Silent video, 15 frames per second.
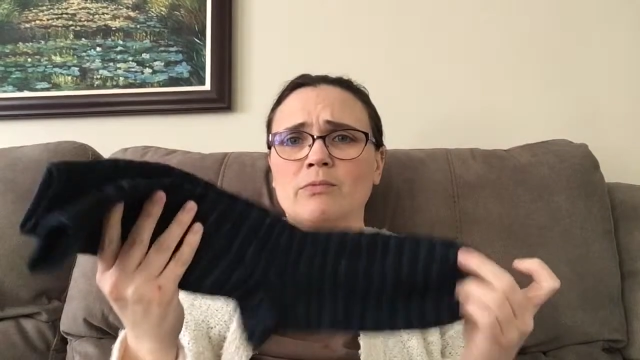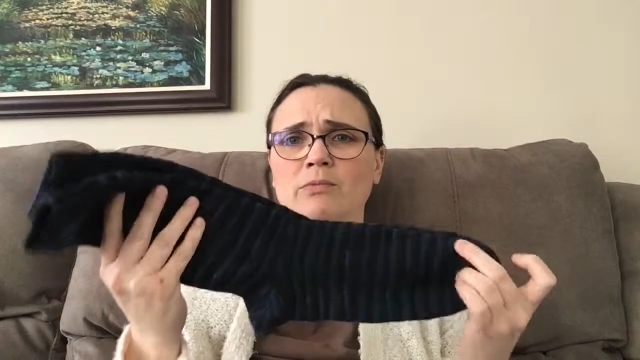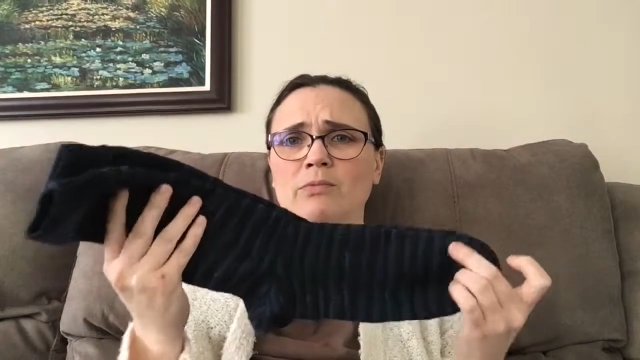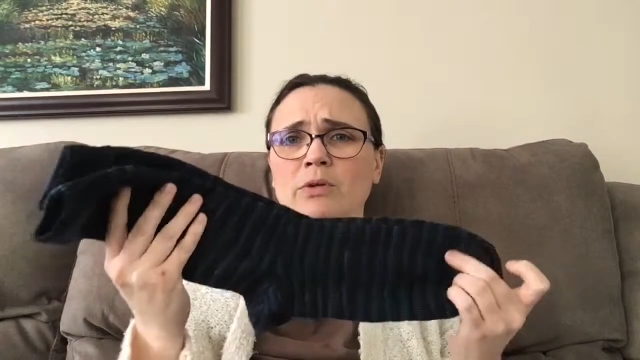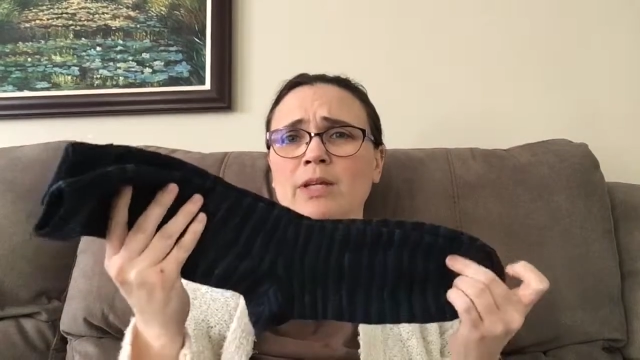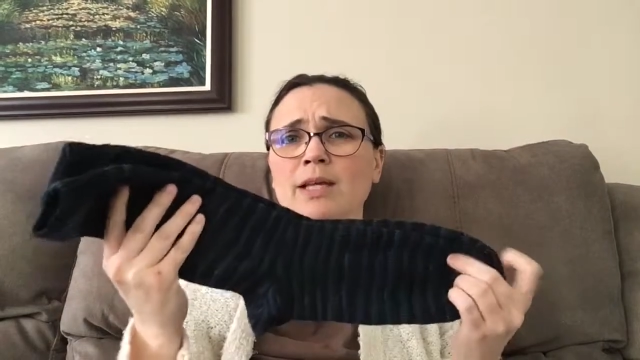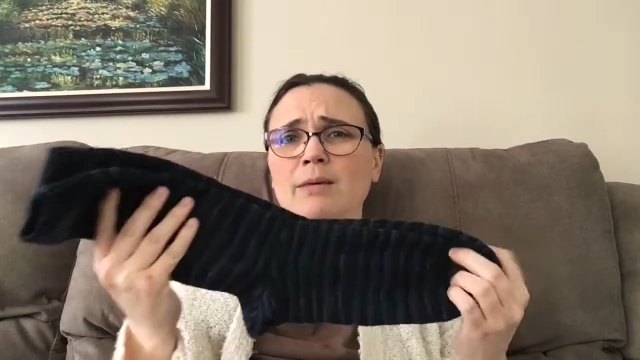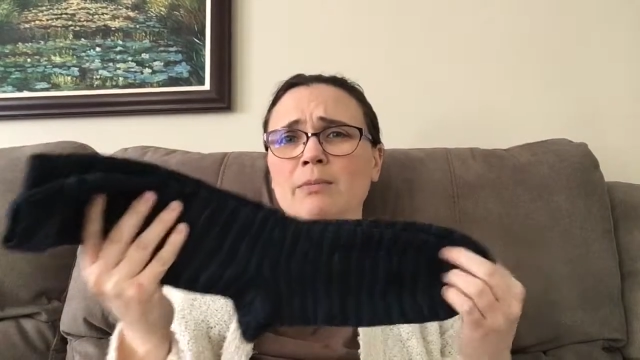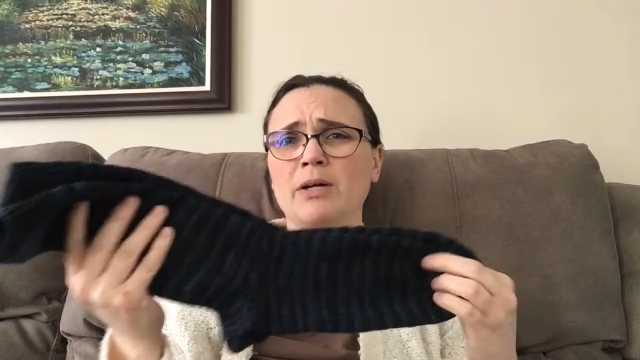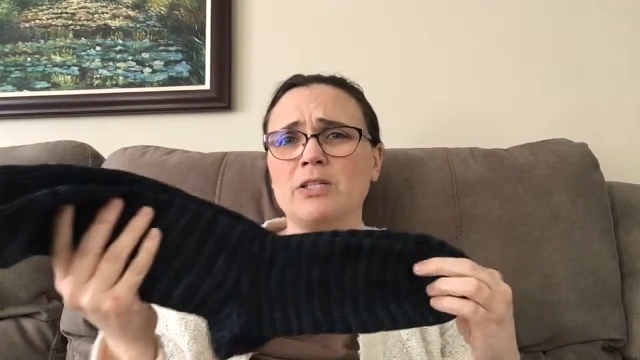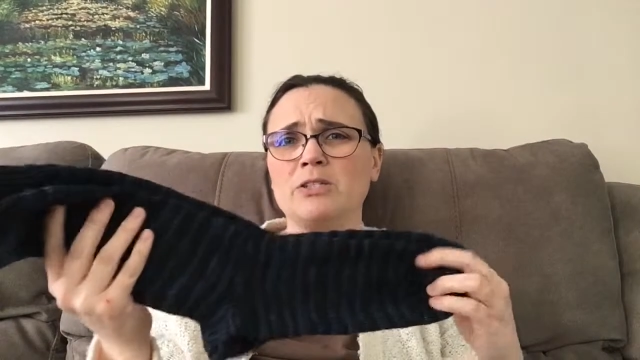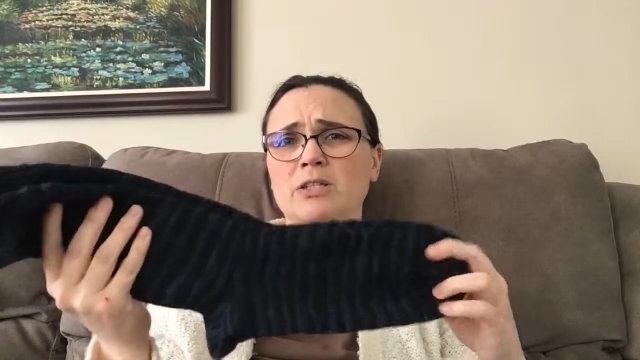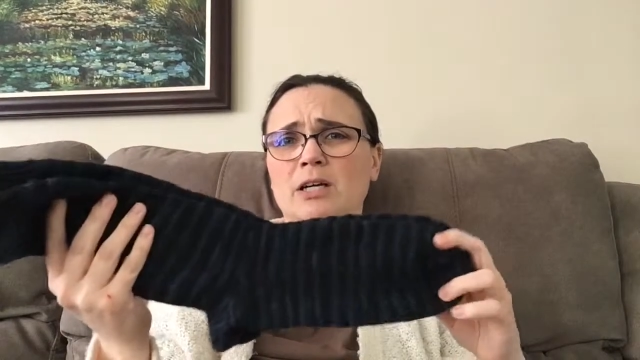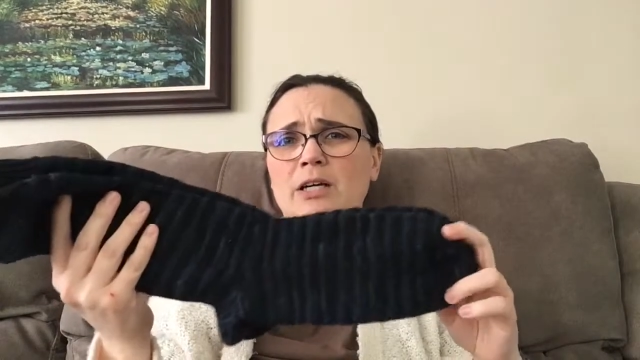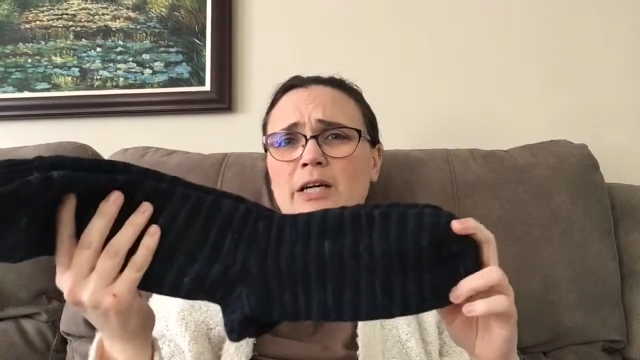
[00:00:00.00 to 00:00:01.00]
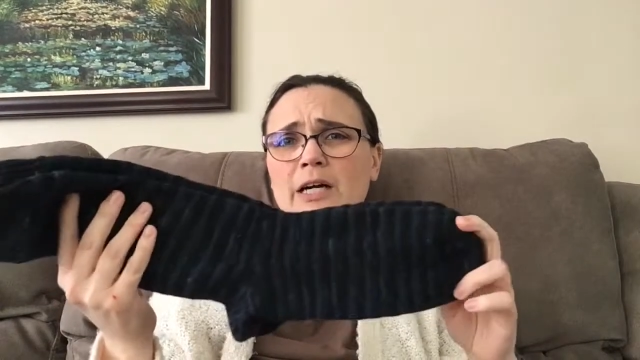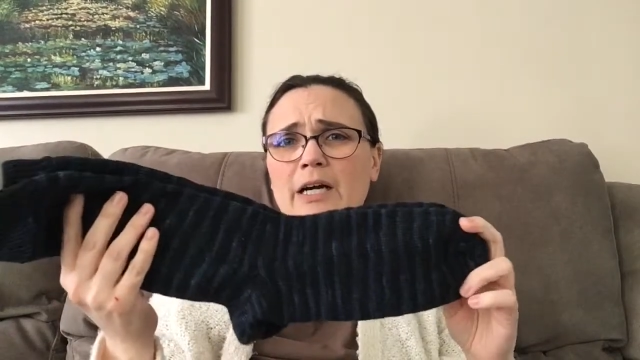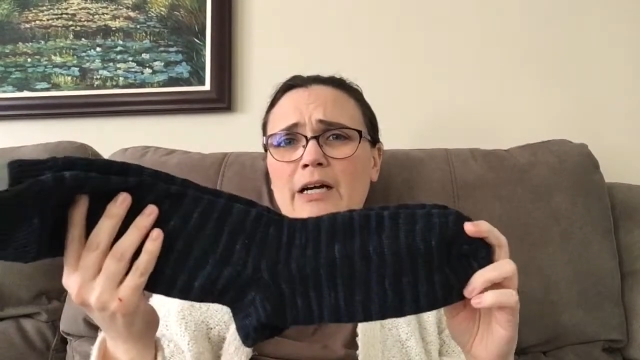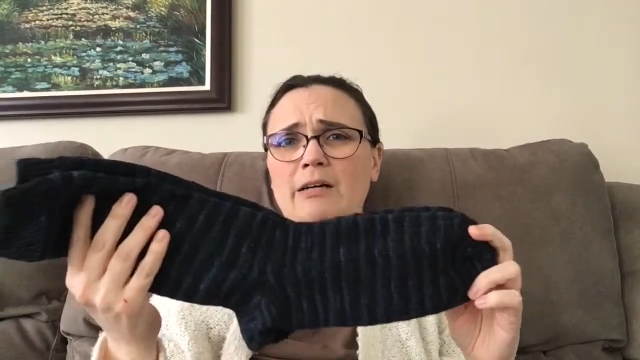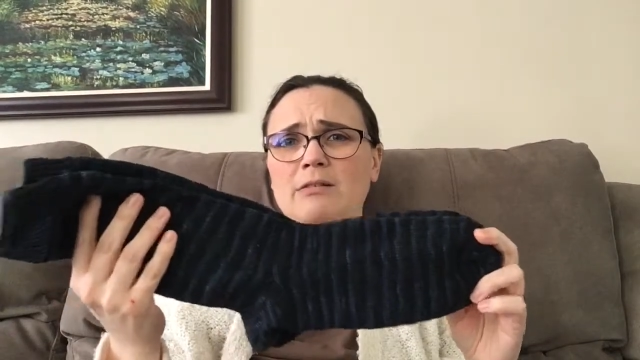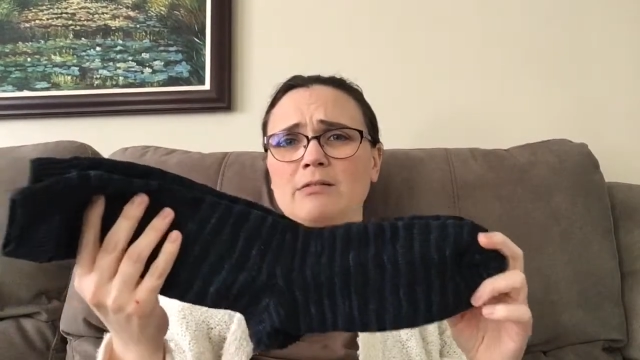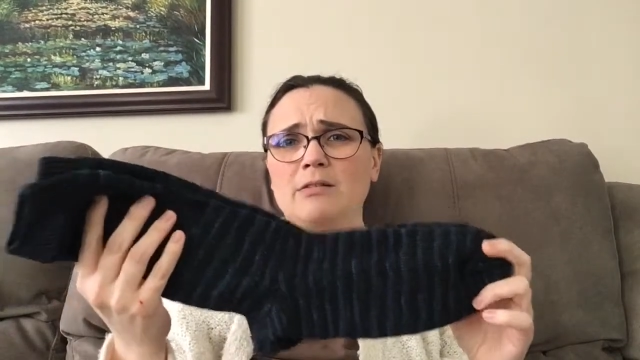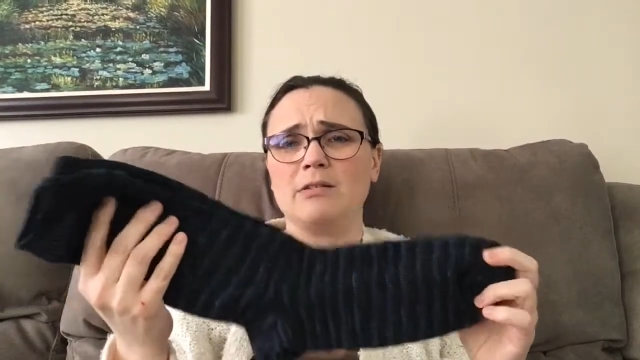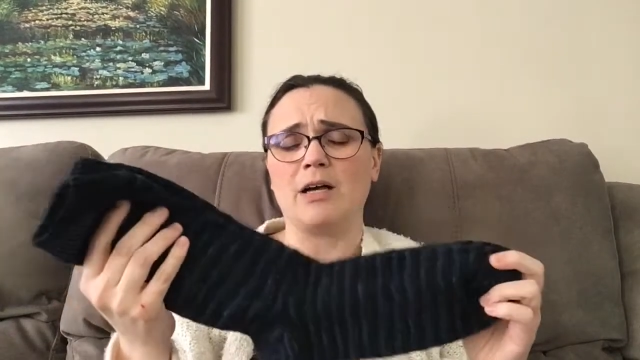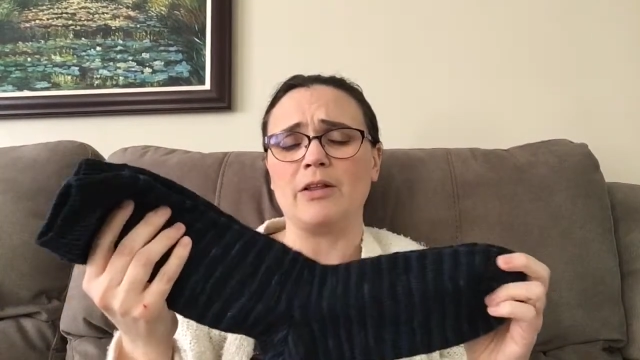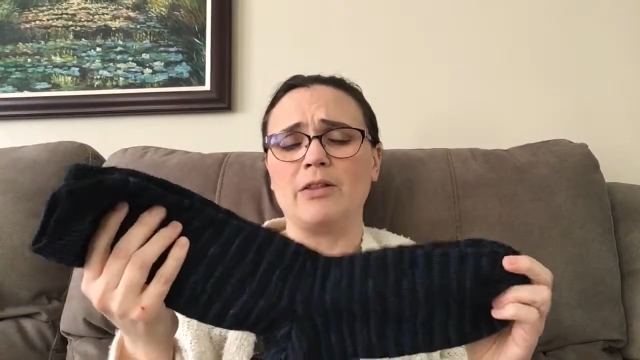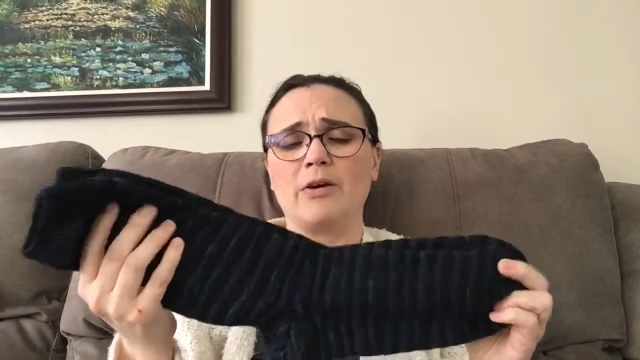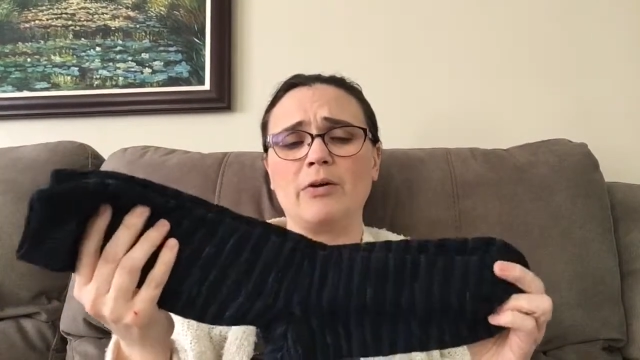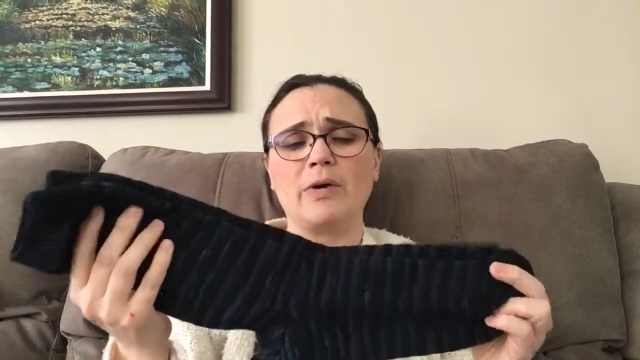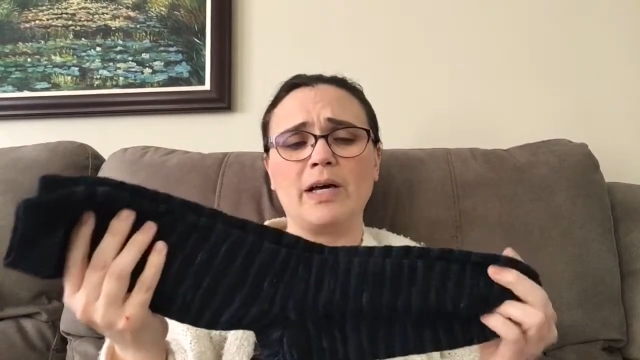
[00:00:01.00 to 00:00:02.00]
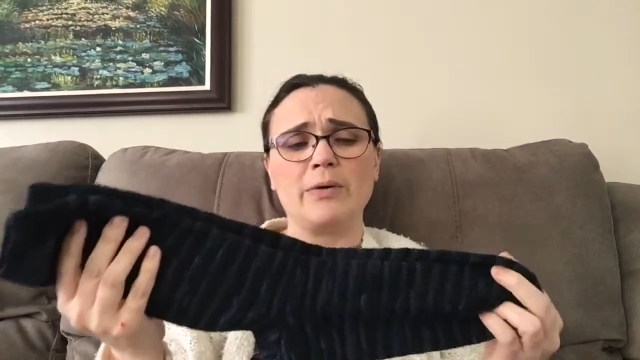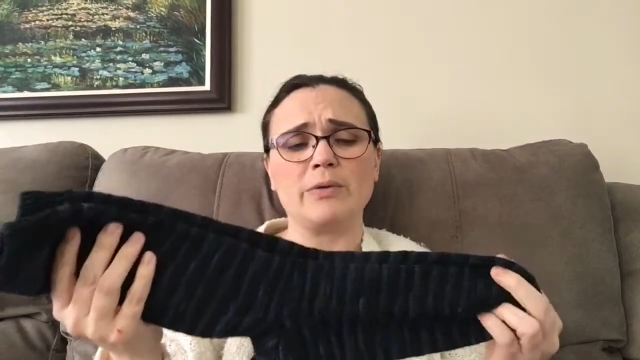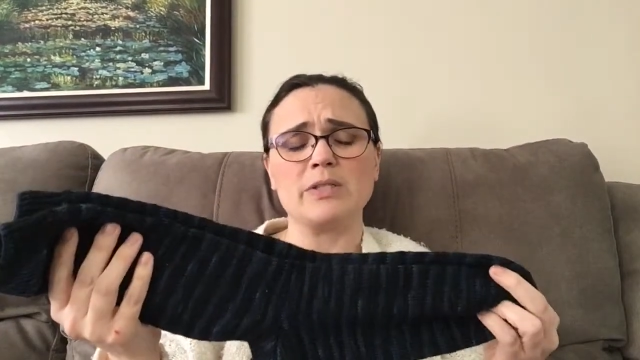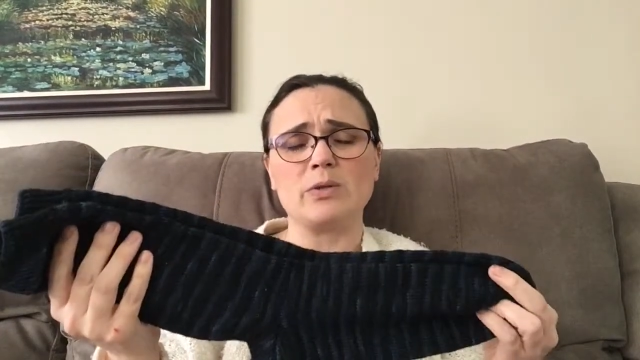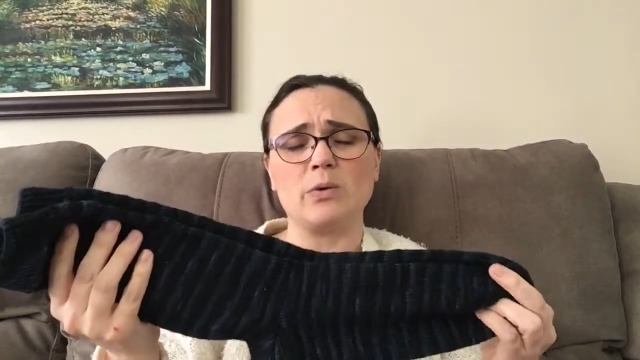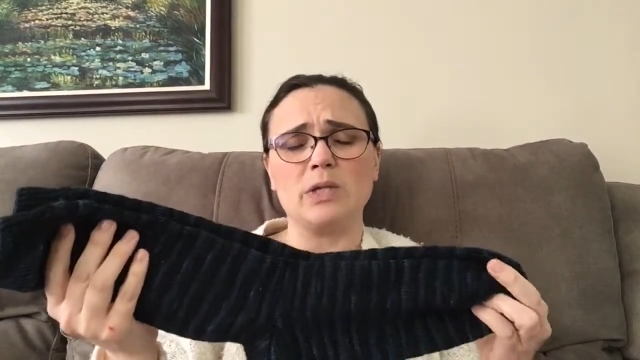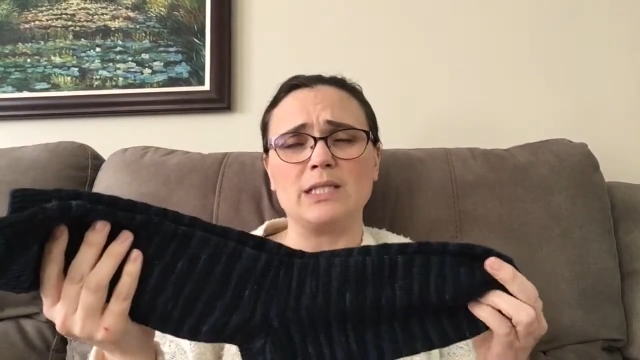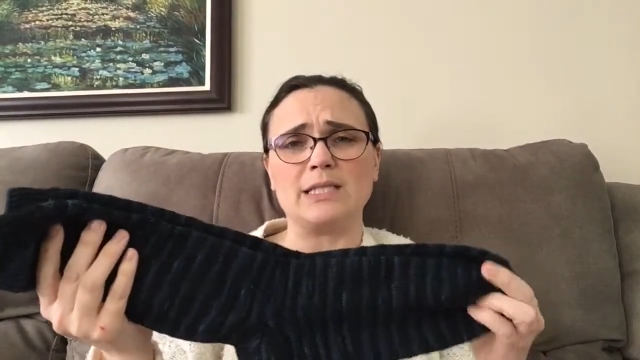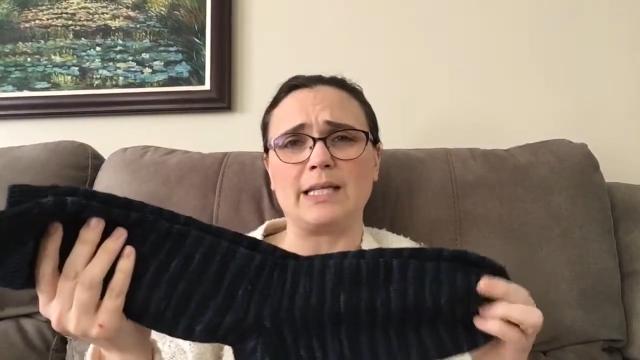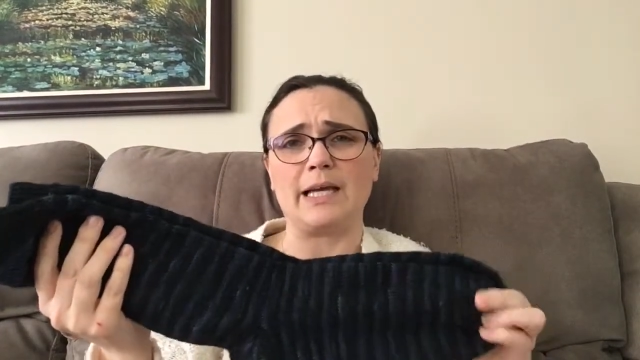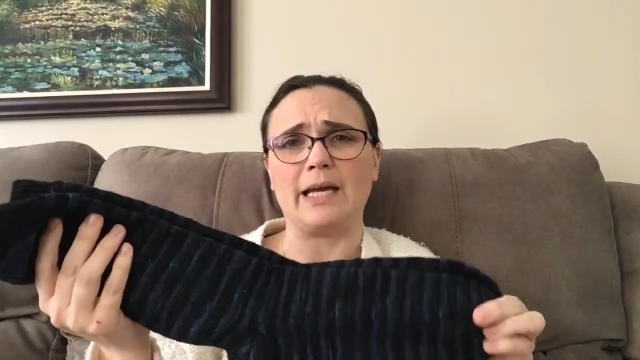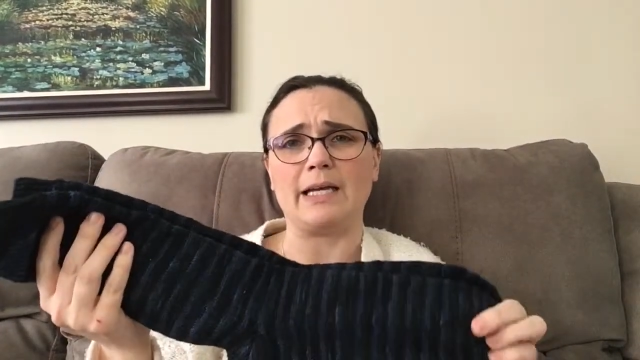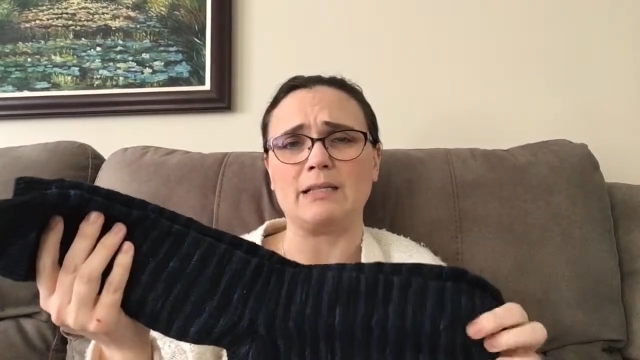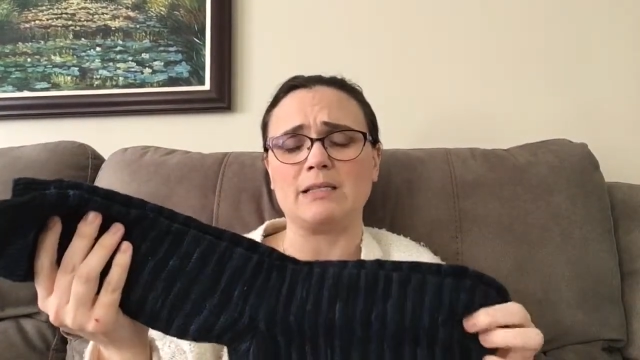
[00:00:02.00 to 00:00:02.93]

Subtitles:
really much longer, although it was cool today,